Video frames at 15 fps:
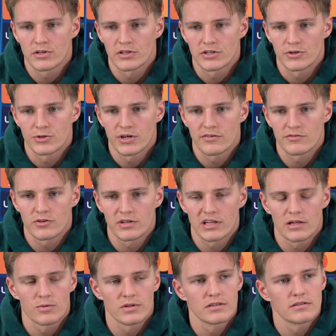You know, you have to
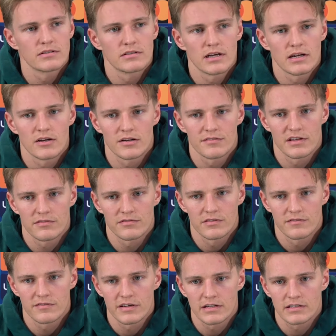deal with a lot of
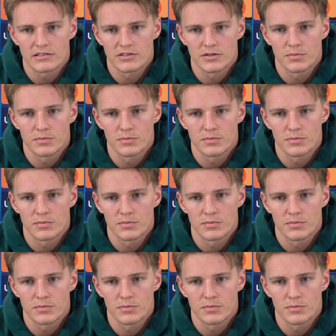different things.